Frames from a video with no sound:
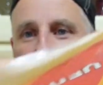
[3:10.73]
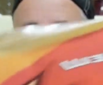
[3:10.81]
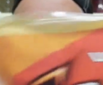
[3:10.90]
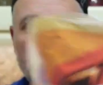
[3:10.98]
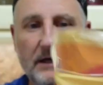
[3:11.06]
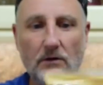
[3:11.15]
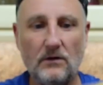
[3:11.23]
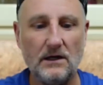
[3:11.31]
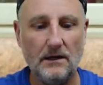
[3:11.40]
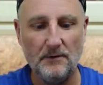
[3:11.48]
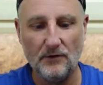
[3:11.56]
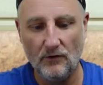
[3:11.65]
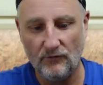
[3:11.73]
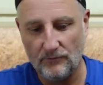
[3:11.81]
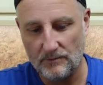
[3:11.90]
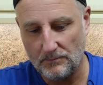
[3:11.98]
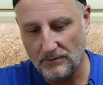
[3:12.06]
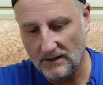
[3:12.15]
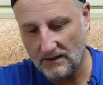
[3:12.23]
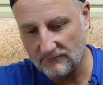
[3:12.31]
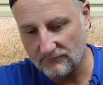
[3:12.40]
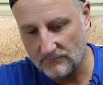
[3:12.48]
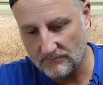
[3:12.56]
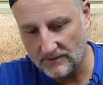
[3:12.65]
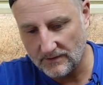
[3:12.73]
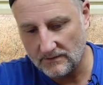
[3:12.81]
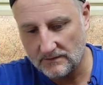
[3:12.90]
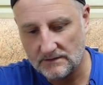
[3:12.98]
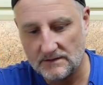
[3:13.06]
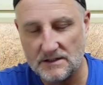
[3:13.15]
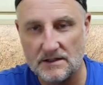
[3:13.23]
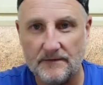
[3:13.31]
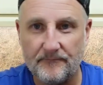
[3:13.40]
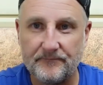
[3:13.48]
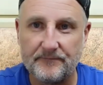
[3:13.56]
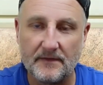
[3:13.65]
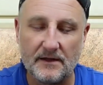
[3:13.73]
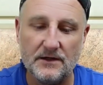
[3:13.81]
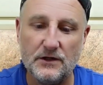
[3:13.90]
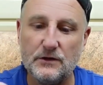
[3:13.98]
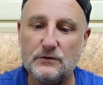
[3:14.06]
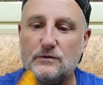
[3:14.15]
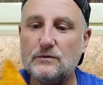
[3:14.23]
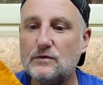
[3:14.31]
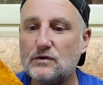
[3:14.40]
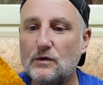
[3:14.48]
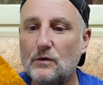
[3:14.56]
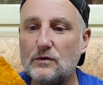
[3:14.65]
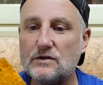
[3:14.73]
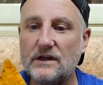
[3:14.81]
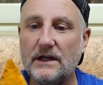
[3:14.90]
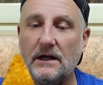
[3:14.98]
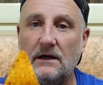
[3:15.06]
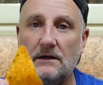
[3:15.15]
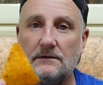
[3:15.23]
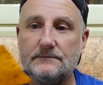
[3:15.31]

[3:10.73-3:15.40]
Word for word: smell coming off them apart from the usual tortilla.